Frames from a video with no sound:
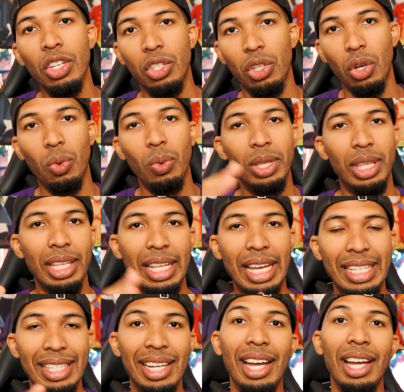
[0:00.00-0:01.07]
So within
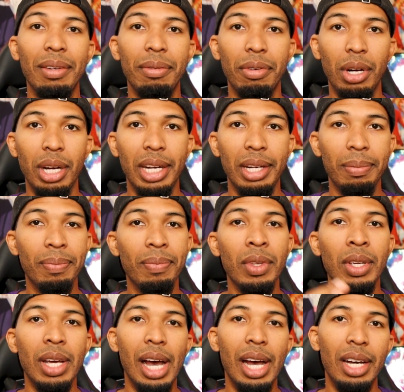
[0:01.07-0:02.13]
that time frame,
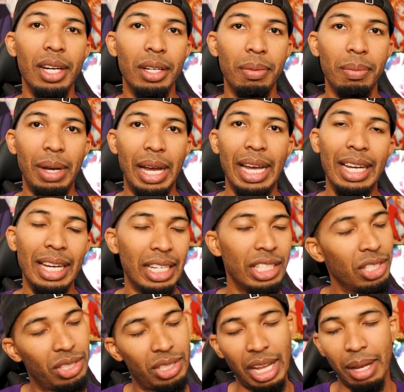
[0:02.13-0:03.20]
um, I,
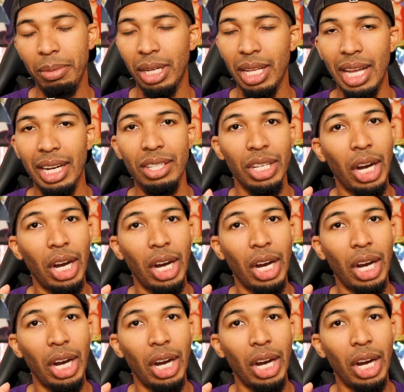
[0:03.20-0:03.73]
just stopped the clock.